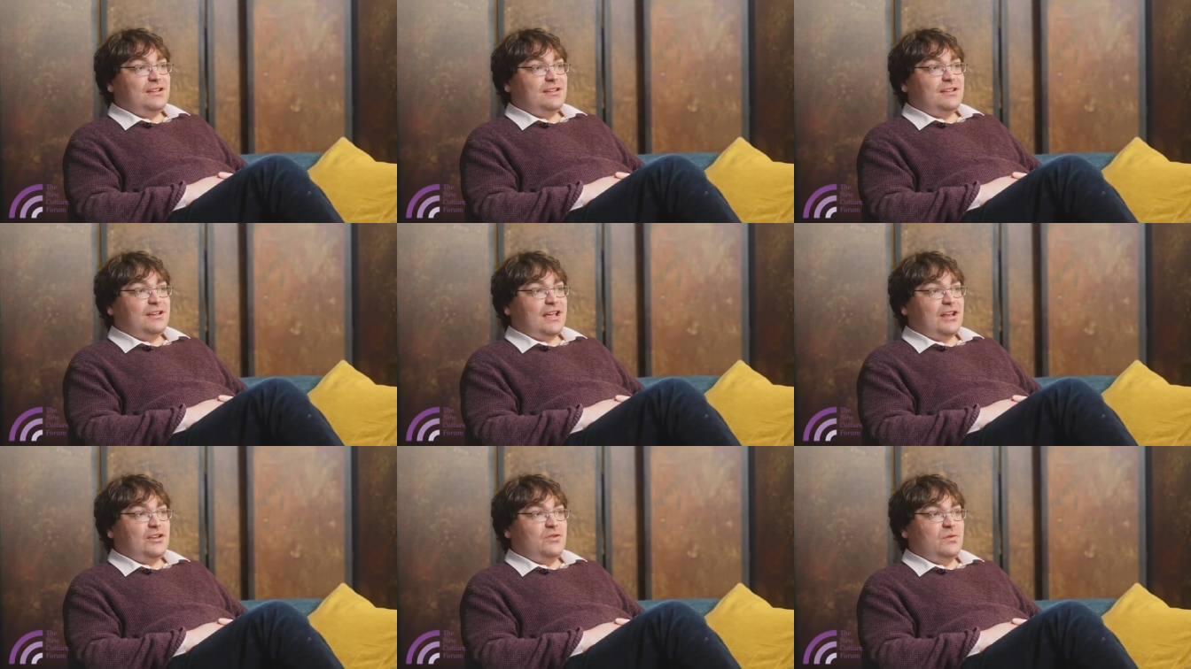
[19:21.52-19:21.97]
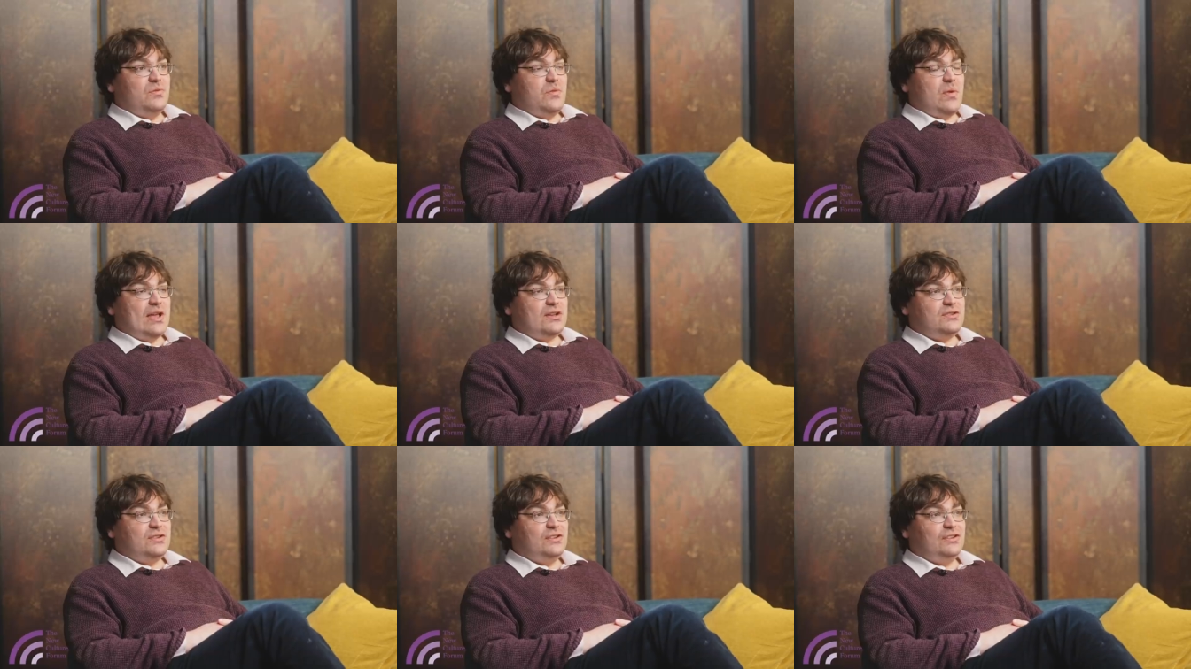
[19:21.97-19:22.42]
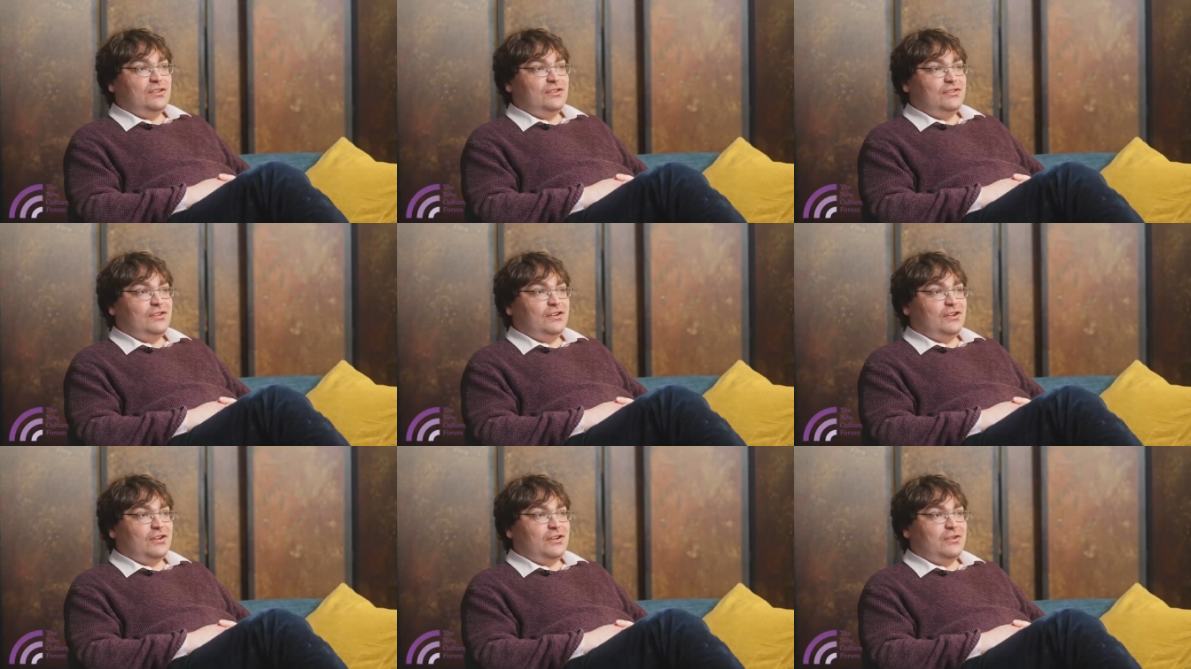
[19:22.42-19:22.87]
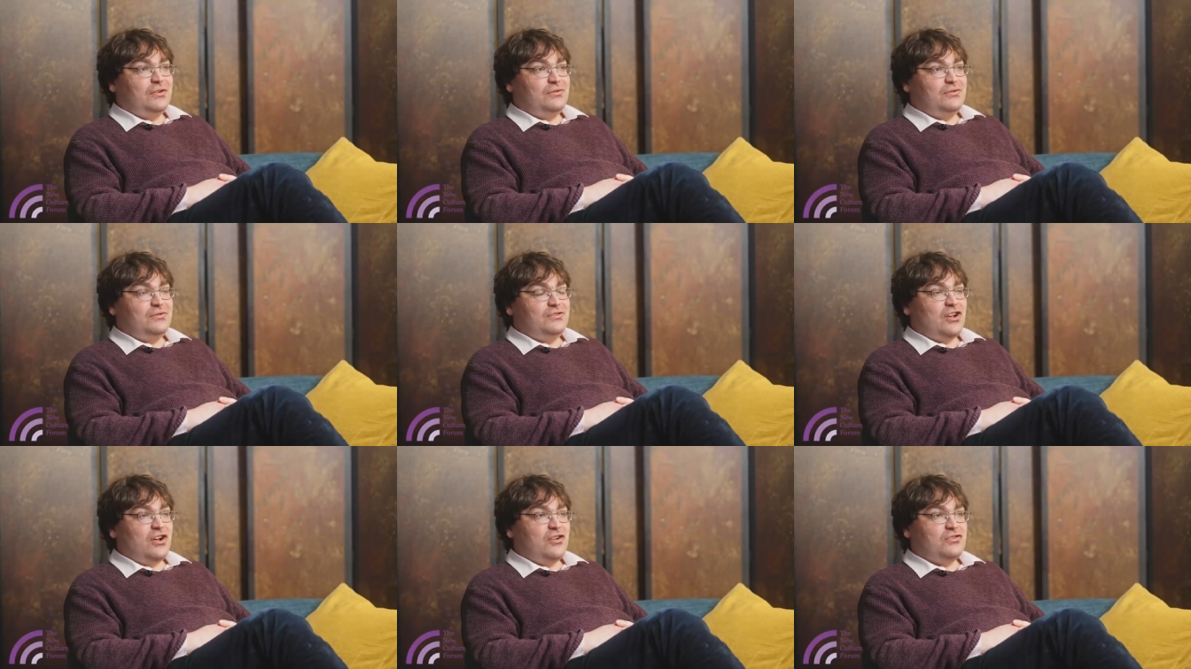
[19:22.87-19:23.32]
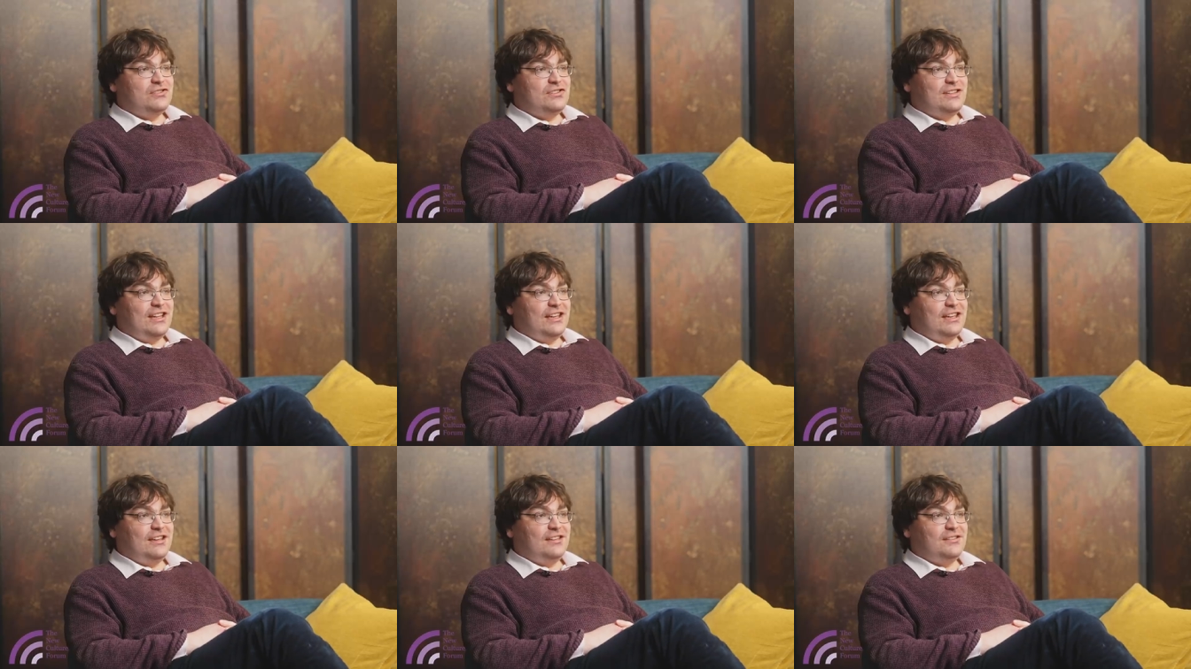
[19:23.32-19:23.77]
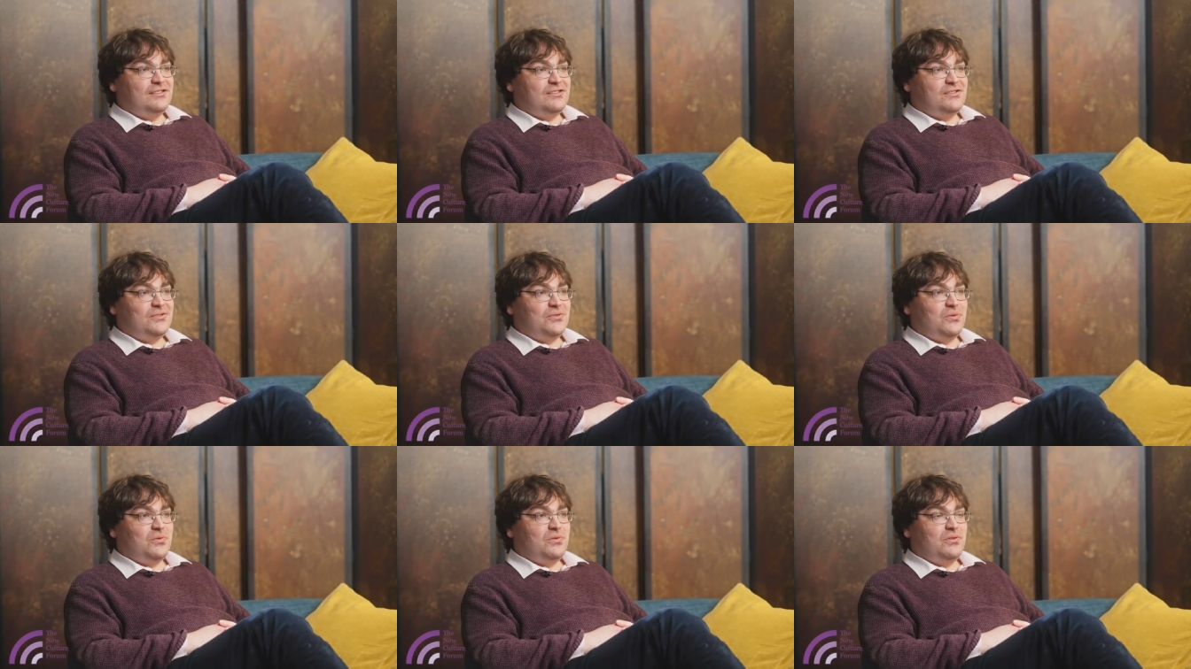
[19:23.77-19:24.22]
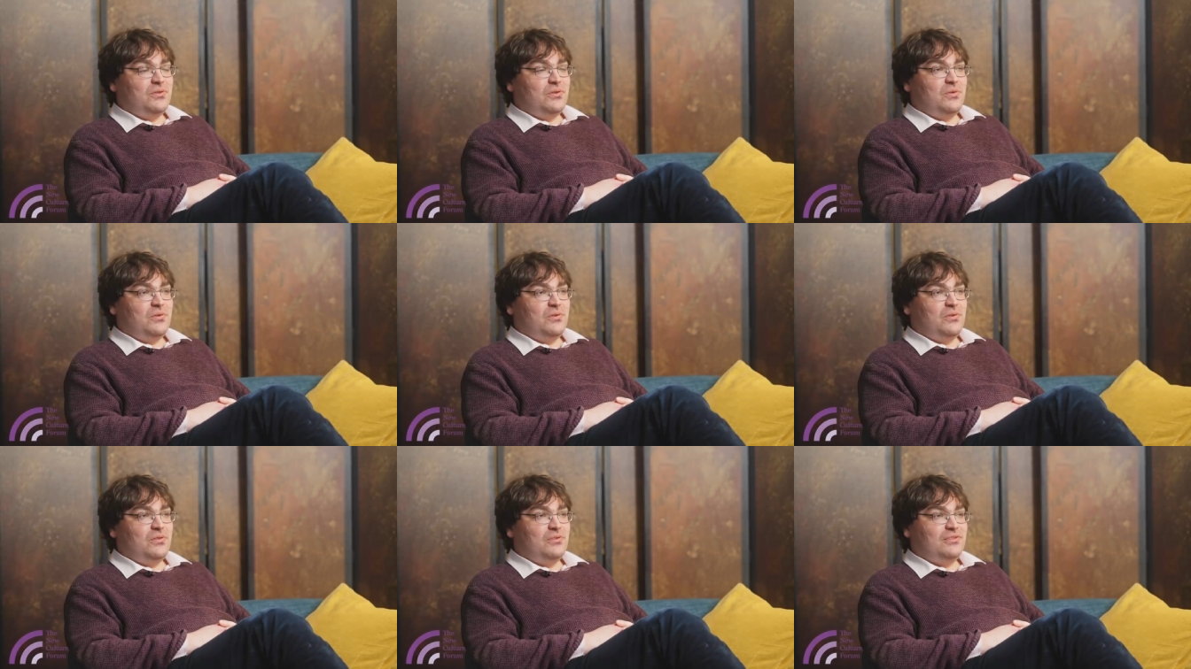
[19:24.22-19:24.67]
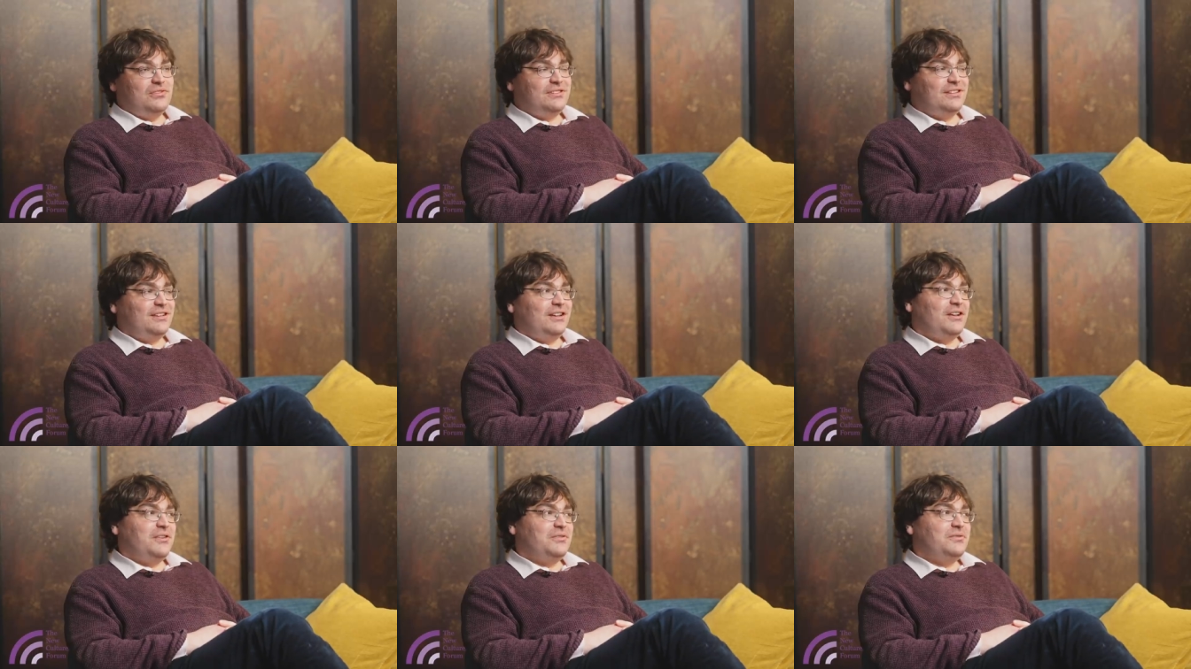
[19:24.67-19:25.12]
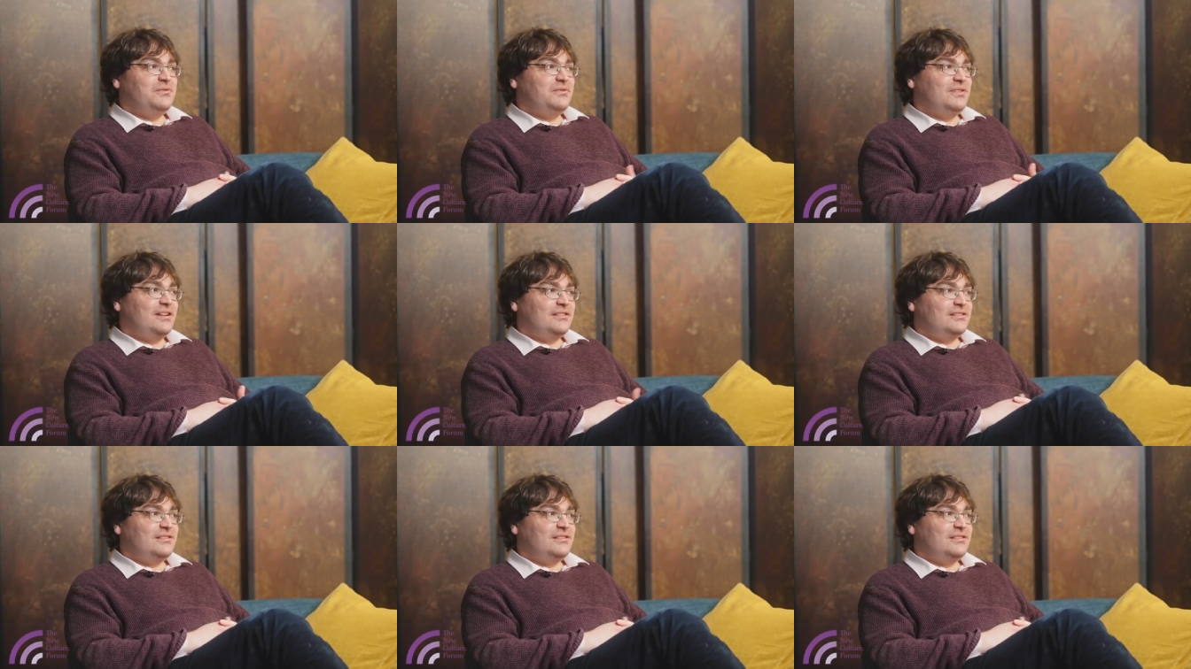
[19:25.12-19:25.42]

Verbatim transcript: can you imagine, you know, Charles Dickens or you know,